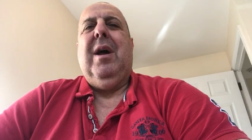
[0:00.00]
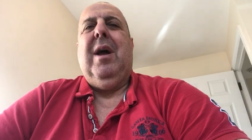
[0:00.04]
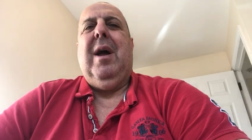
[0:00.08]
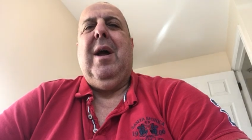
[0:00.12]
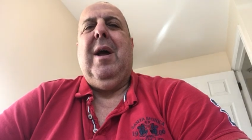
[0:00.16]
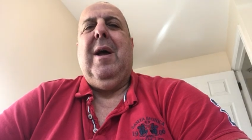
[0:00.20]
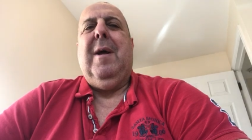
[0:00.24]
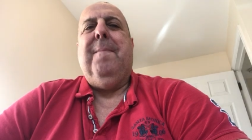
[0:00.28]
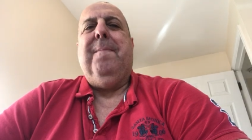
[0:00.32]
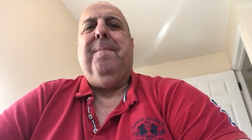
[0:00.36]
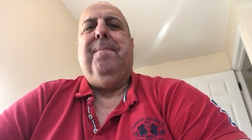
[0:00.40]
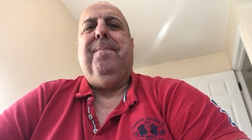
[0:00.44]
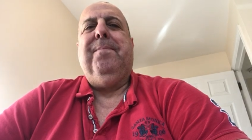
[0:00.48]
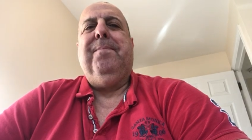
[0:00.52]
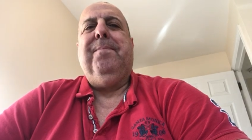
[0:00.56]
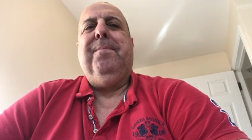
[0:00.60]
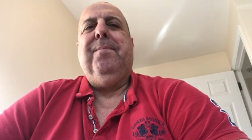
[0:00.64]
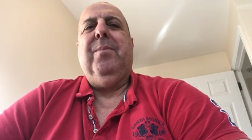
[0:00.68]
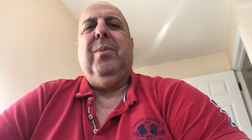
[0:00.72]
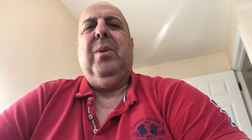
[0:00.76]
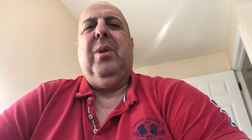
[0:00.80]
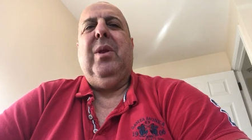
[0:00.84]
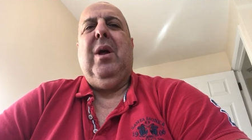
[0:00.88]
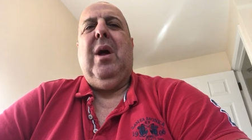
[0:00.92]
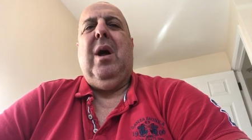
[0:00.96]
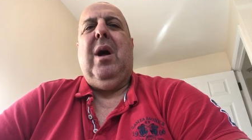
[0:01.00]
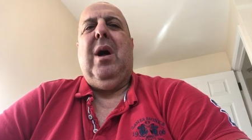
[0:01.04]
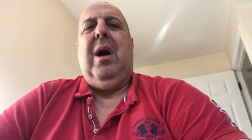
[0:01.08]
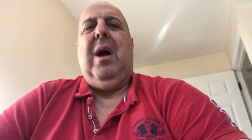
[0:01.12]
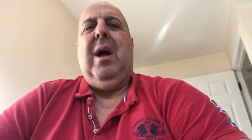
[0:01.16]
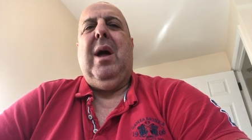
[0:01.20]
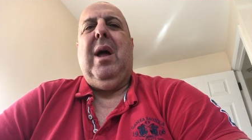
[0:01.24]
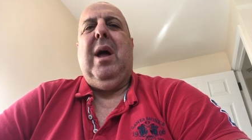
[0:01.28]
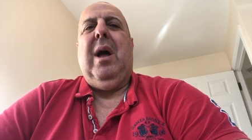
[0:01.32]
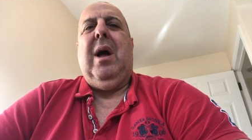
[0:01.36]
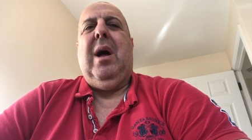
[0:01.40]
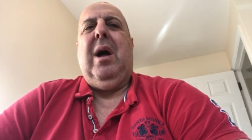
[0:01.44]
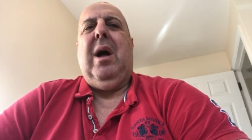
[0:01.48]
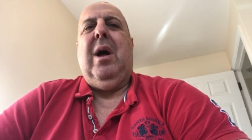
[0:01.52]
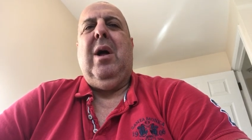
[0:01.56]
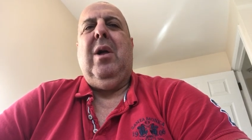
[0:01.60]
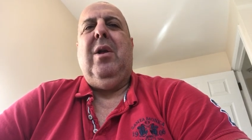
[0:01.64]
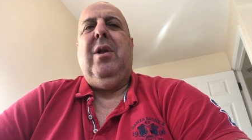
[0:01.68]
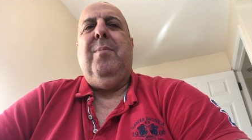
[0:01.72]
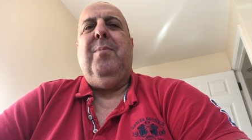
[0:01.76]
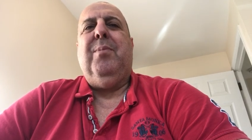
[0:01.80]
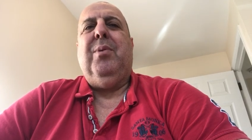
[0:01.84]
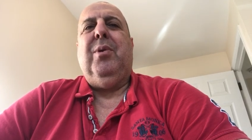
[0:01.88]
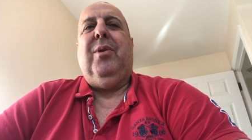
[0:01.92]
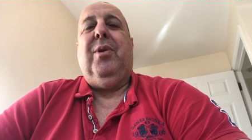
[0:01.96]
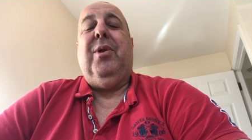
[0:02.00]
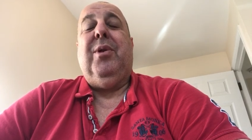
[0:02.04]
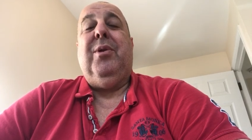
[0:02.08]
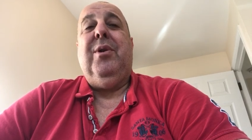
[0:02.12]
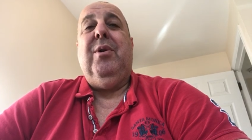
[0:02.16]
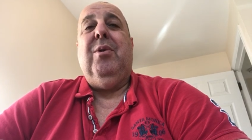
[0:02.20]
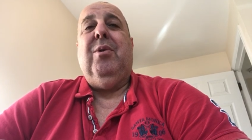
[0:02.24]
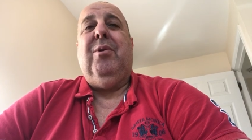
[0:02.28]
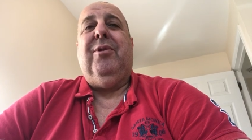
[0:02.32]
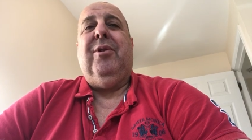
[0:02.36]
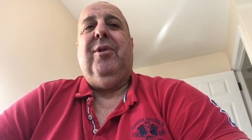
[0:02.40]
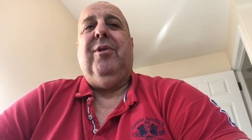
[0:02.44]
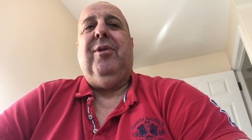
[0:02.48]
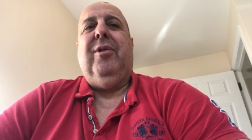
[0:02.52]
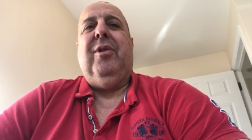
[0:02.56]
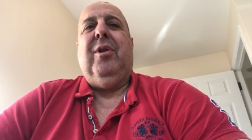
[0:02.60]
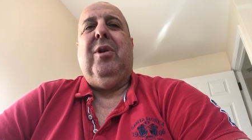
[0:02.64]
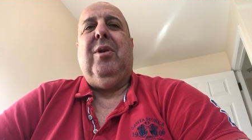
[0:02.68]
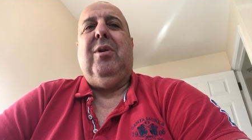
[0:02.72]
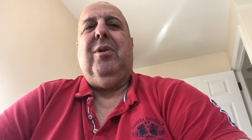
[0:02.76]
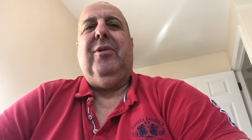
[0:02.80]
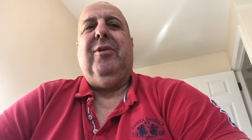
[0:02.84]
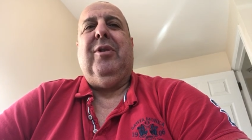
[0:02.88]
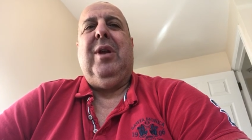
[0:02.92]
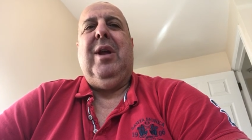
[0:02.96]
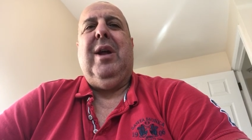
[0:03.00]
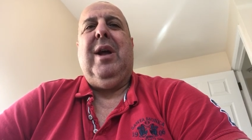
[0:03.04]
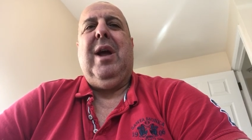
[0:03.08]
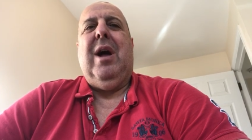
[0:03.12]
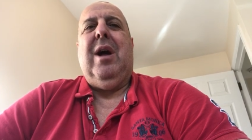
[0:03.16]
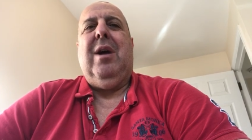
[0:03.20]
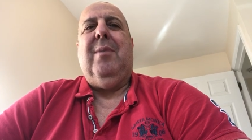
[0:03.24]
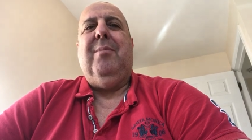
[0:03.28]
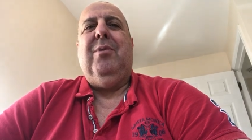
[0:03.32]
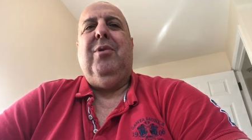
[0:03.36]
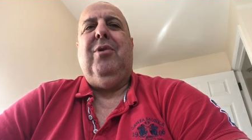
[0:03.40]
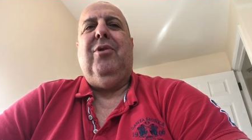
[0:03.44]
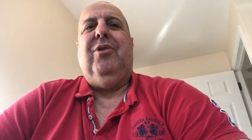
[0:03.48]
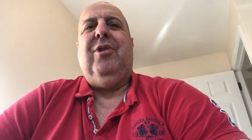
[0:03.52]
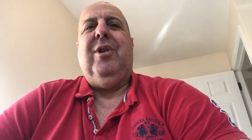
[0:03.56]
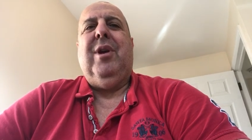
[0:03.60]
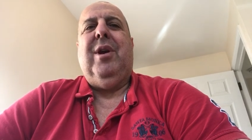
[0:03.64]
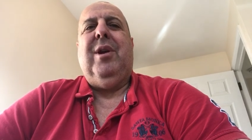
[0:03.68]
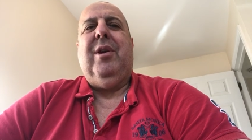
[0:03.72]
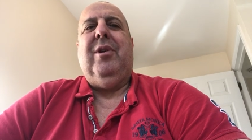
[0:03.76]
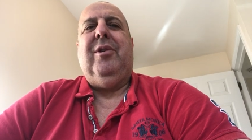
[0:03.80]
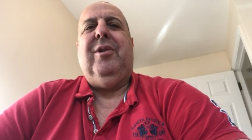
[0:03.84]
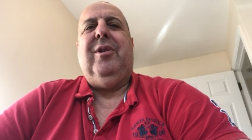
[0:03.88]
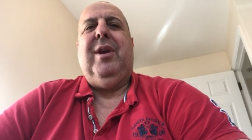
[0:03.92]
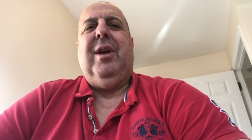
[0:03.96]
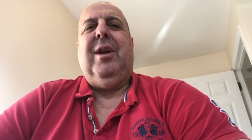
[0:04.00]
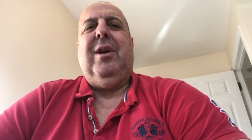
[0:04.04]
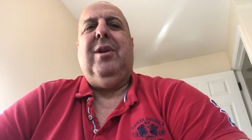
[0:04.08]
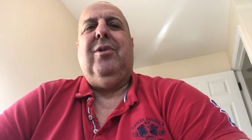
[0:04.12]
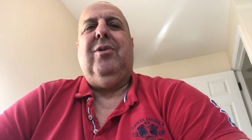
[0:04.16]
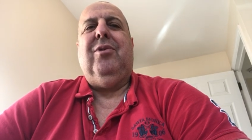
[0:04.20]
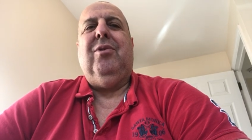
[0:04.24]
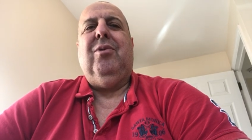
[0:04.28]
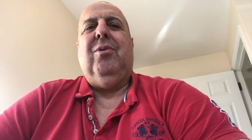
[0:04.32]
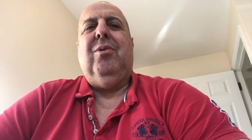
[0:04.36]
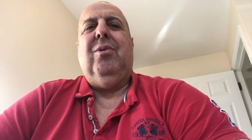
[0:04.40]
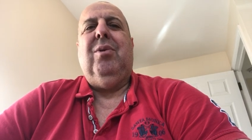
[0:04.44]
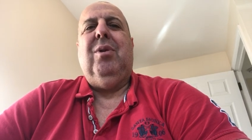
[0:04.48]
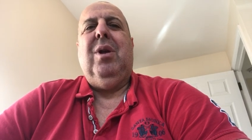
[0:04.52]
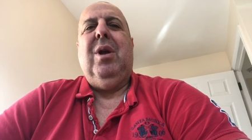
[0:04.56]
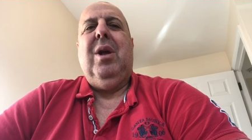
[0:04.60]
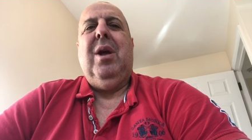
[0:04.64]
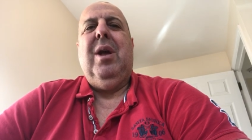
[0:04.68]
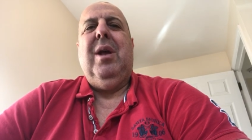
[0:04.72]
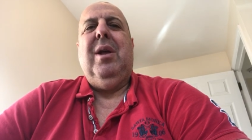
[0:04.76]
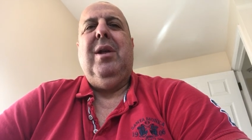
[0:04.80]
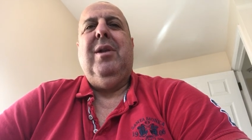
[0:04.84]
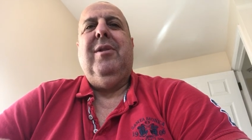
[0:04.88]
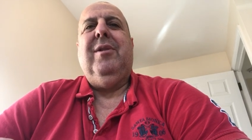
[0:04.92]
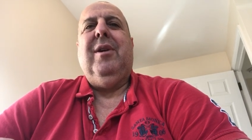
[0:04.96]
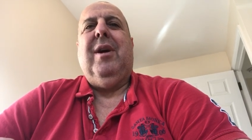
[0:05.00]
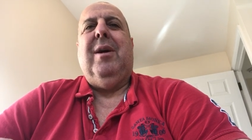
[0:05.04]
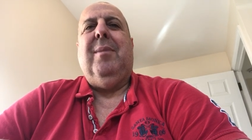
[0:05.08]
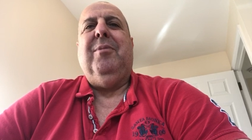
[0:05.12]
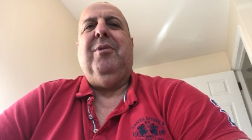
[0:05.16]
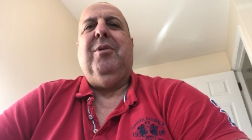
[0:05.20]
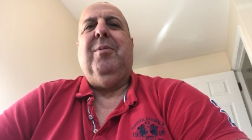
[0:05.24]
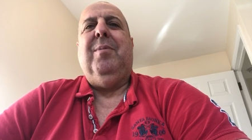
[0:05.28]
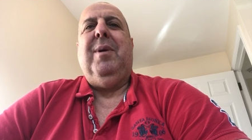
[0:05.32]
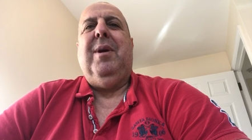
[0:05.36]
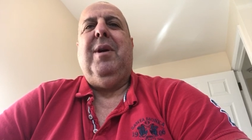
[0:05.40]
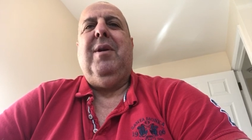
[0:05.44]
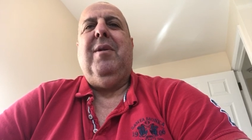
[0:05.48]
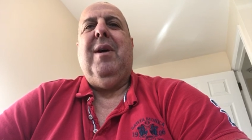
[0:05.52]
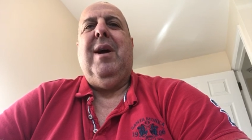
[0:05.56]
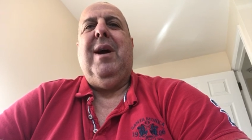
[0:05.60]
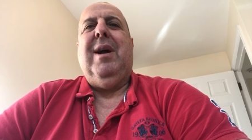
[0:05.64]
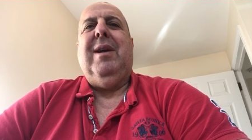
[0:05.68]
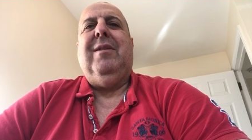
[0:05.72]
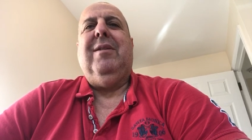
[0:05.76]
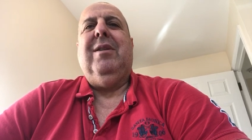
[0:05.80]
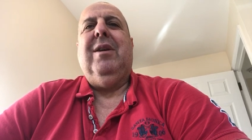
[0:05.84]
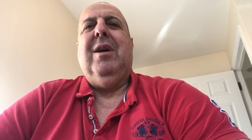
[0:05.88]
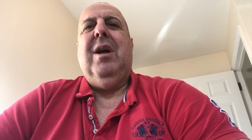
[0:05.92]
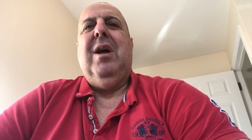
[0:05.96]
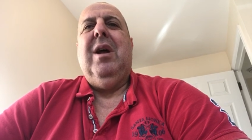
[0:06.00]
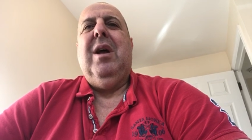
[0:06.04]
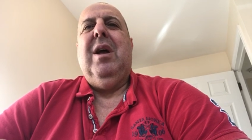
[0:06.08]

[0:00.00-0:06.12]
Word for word: Um, I, I only put three horses in the last leg. in Shadow, Tool, Time to Be Great.